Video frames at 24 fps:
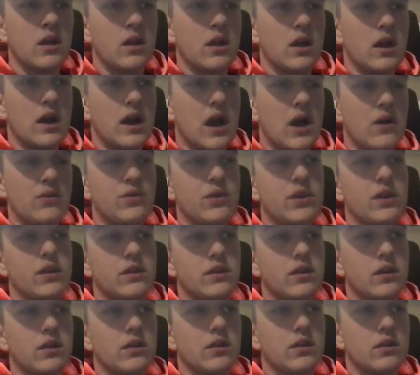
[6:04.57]
I think
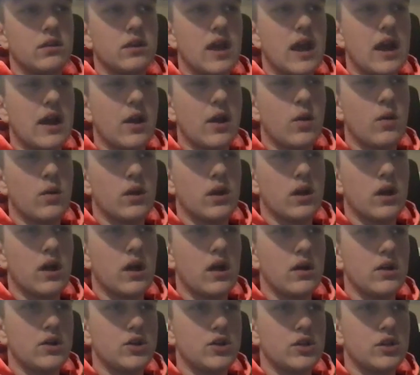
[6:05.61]
that not going to
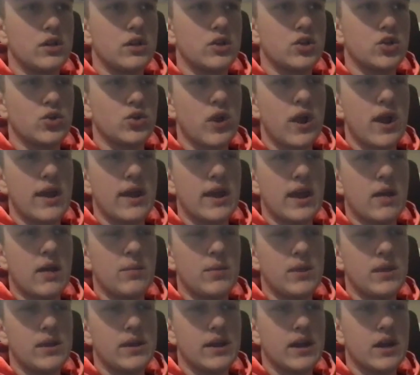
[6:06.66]
college and trying out
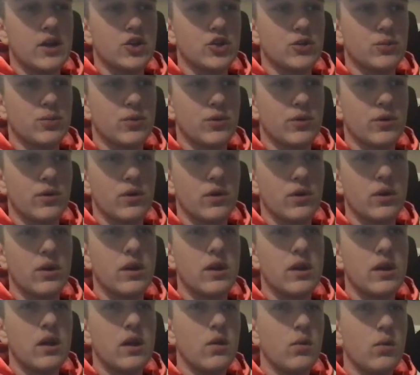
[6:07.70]
being an entrepreneur
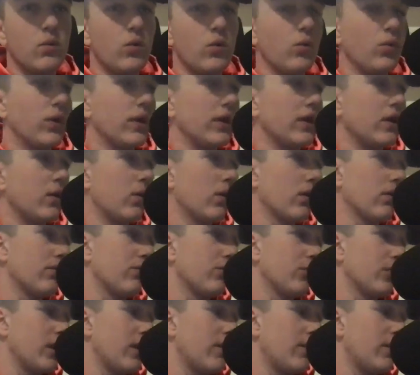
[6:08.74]
will really work
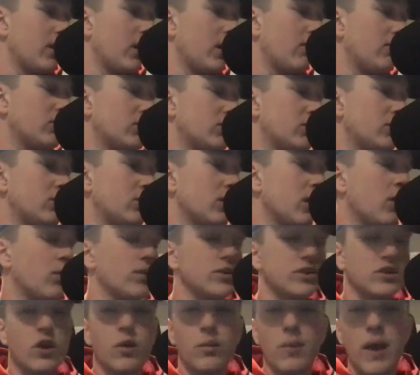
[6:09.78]
for you. I mean, obviously you can
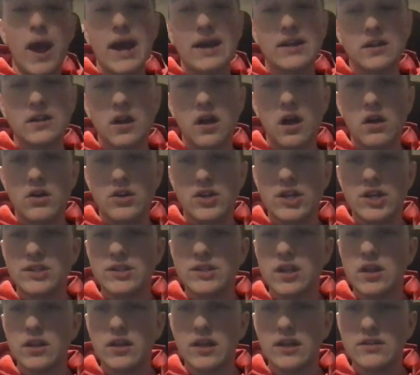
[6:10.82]
always go back to college.
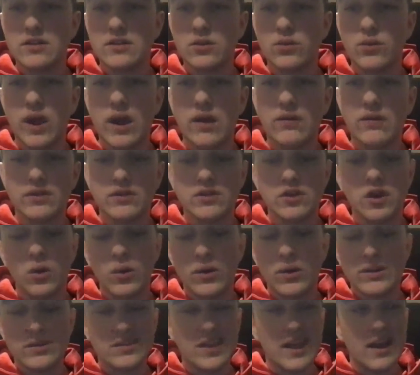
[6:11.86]
That's a route that's
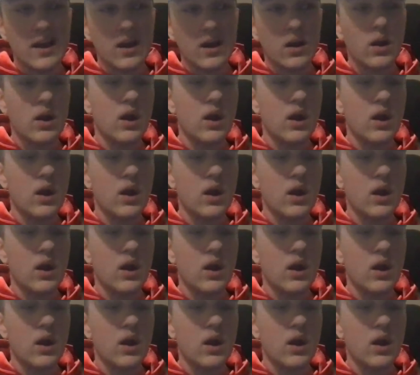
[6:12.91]
always there.